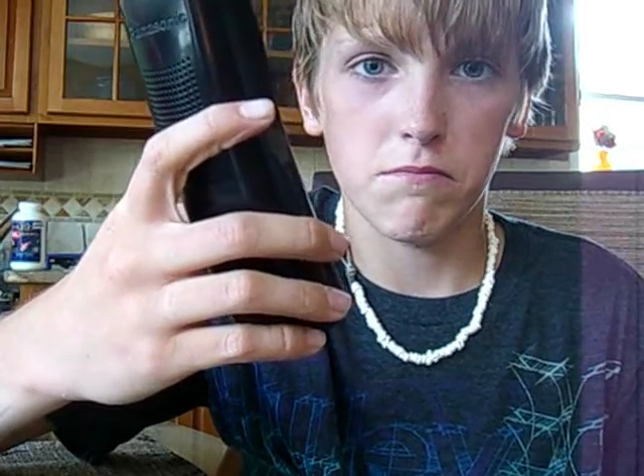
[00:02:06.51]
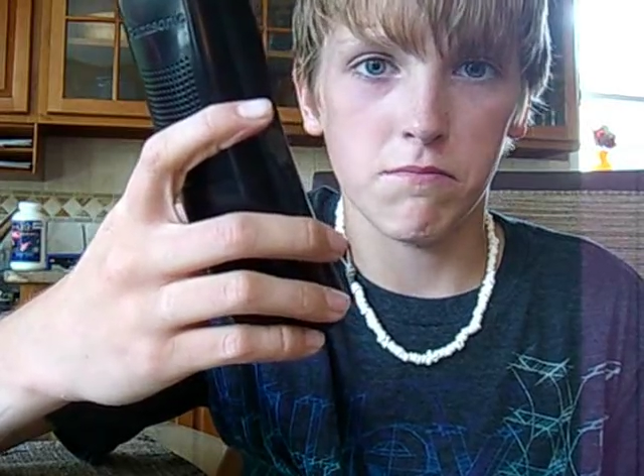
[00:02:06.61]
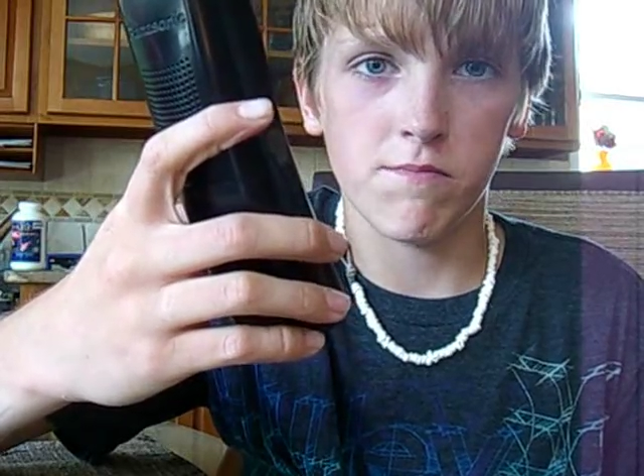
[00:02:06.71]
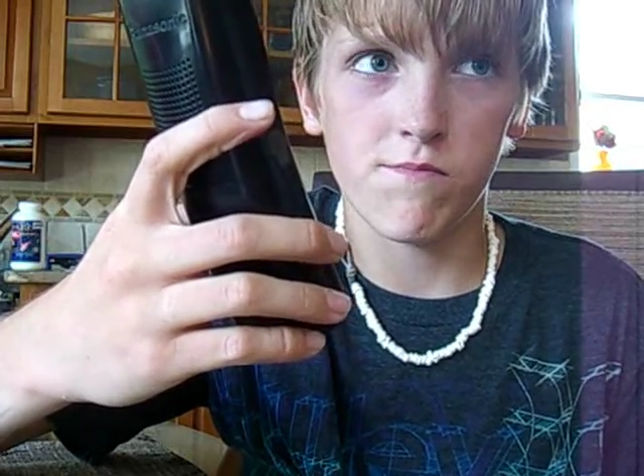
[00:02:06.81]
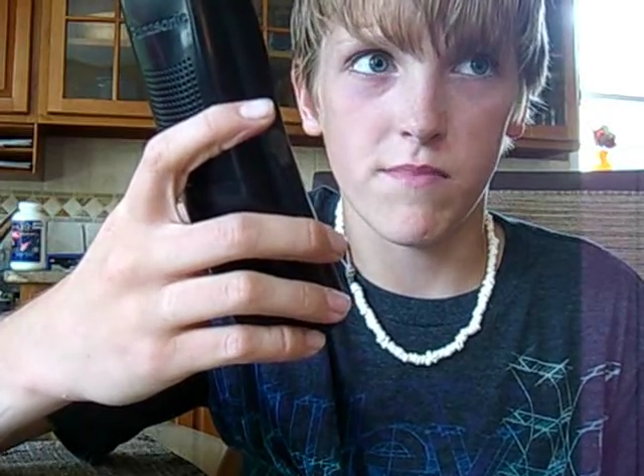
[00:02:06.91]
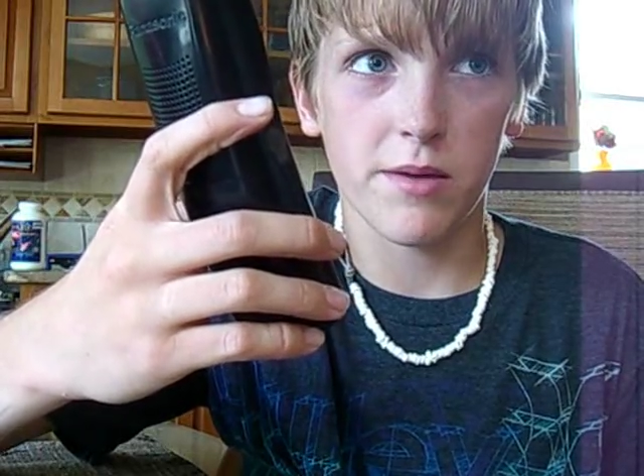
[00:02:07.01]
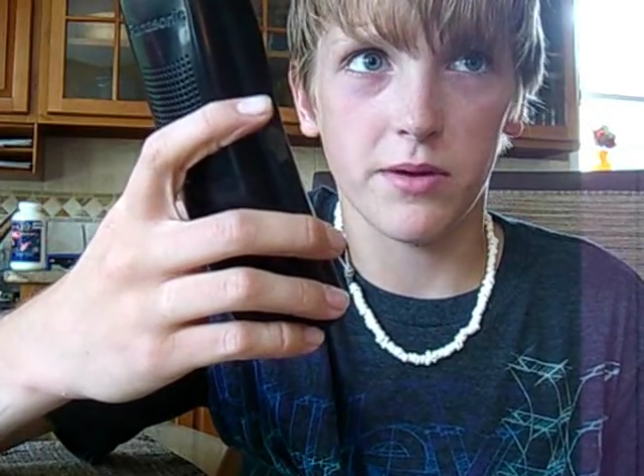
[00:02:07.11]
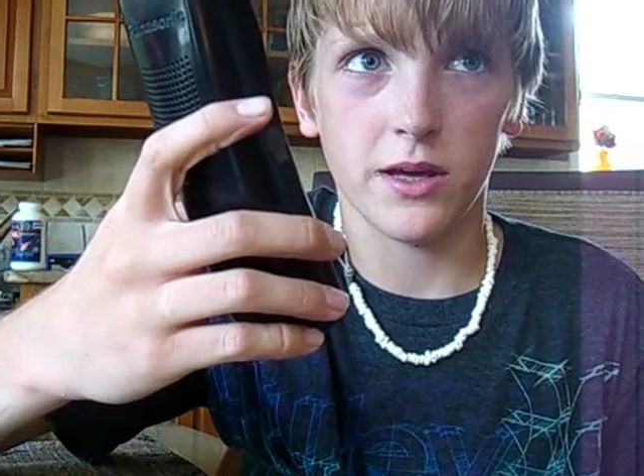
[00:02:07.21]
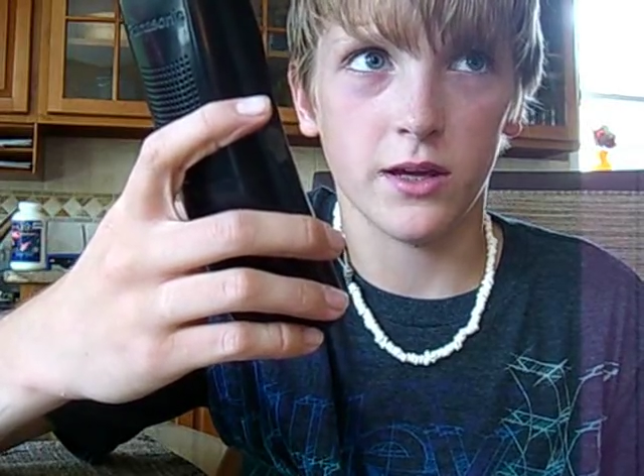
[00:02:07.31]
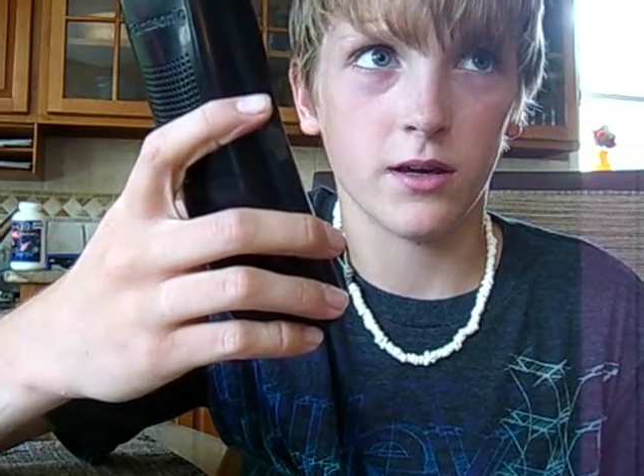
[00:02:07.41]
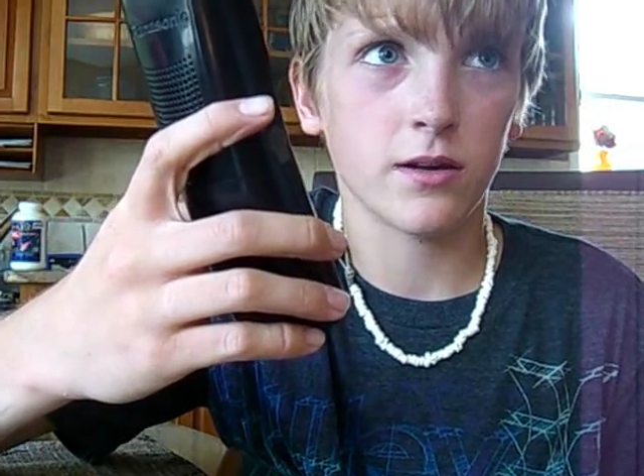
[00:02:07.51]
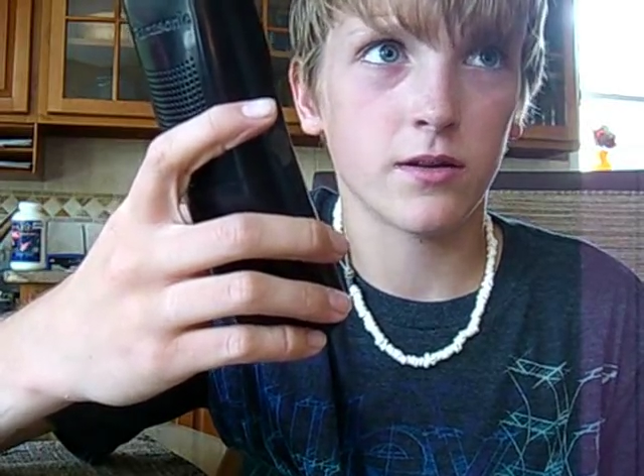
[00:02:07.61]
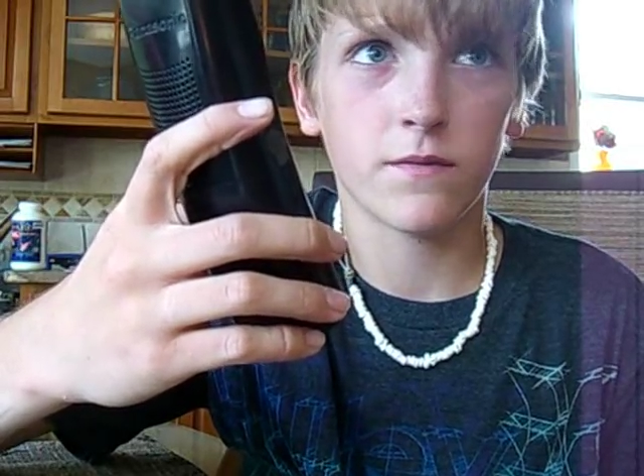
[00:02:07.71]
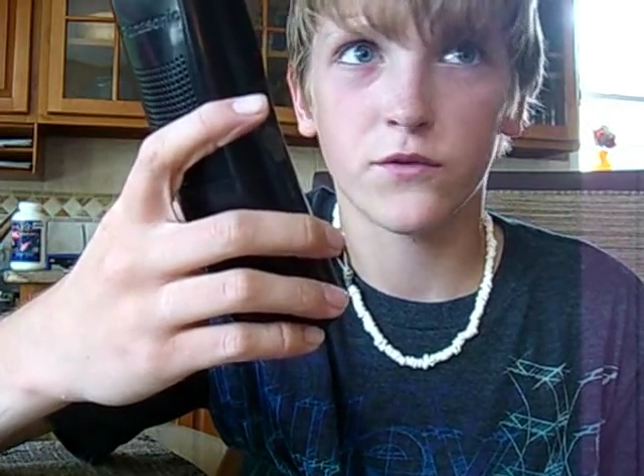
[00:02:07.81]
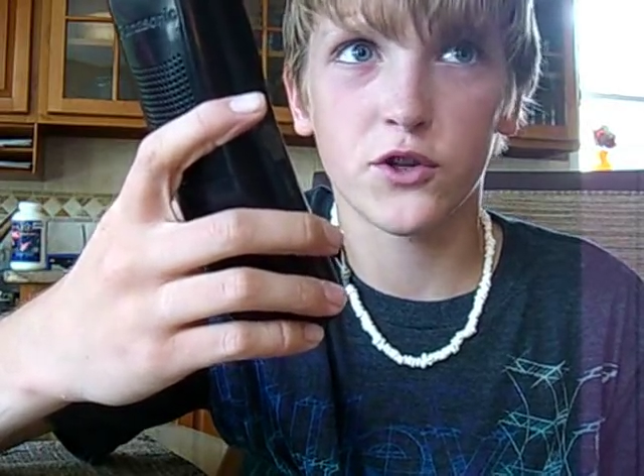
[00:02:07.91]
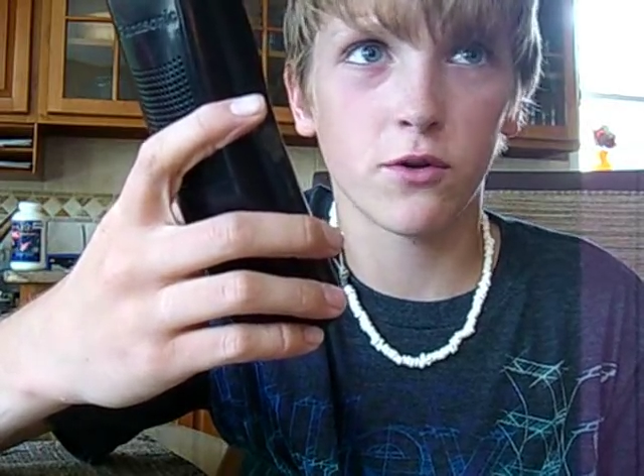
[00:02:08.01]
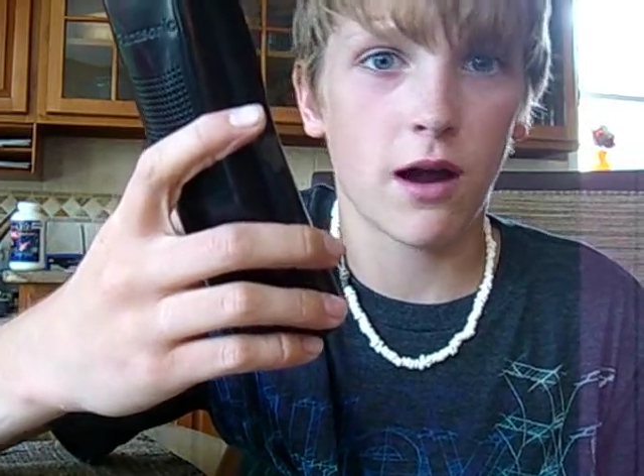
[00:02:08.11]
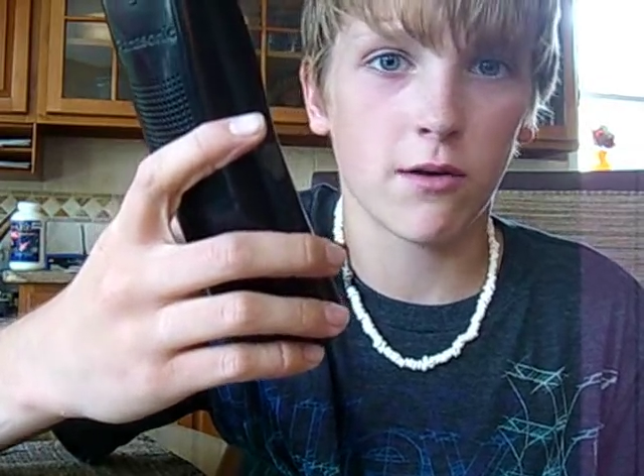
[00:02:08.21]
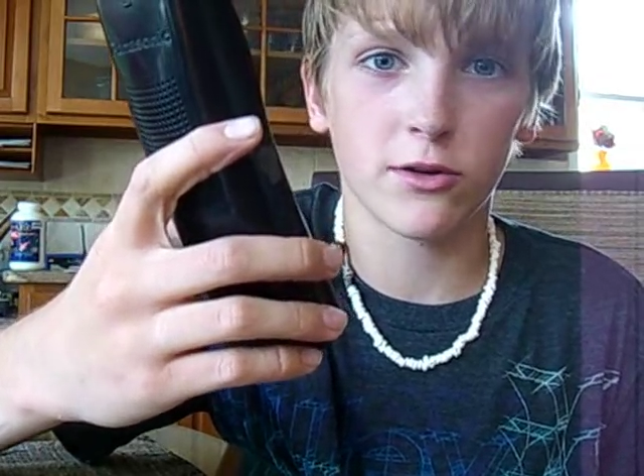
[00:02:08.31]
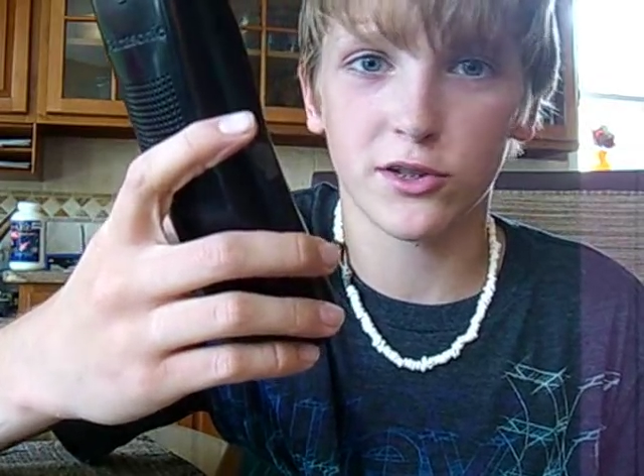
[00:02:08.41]
Mm, maybe two
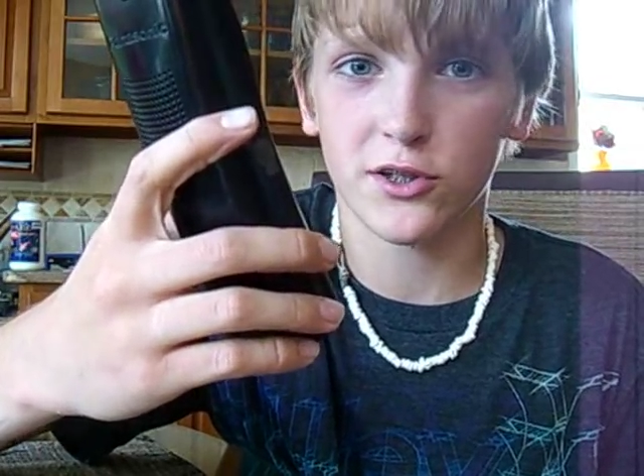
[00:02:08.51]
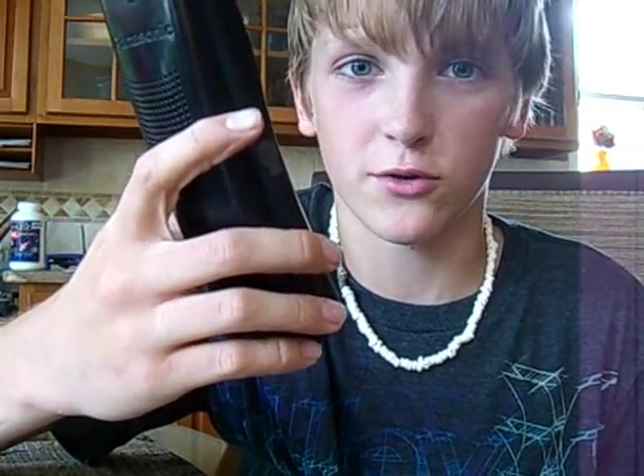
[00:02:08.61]
hours,